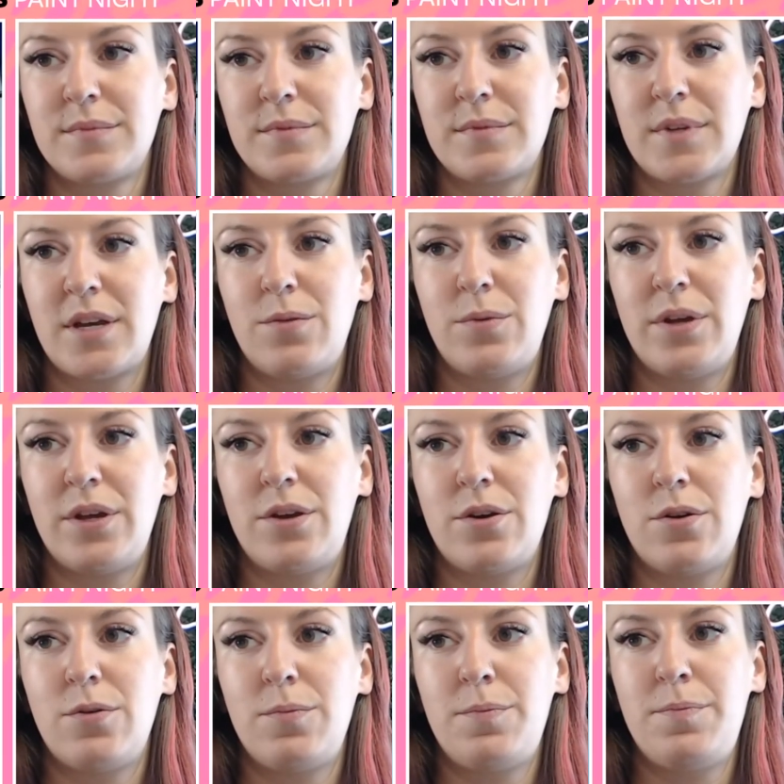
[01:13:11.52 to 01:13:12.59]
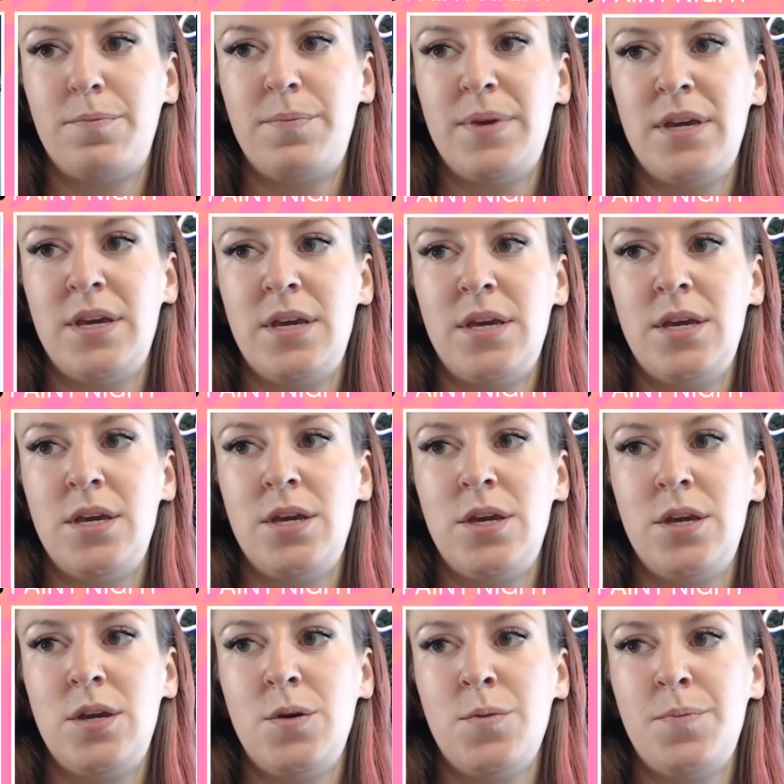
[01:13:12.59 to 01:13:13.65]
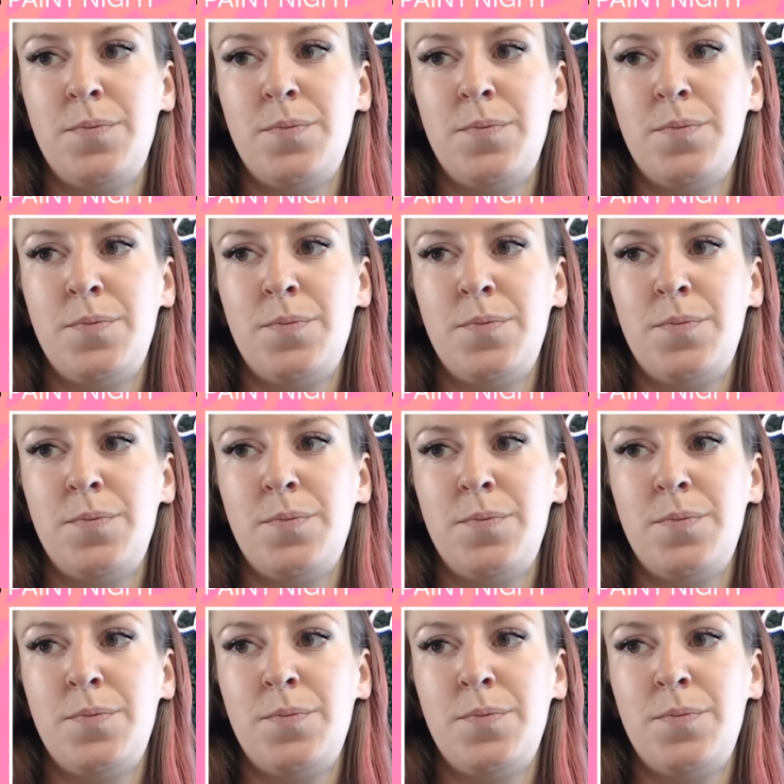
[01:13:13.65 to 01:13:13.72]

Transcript: And we go pew.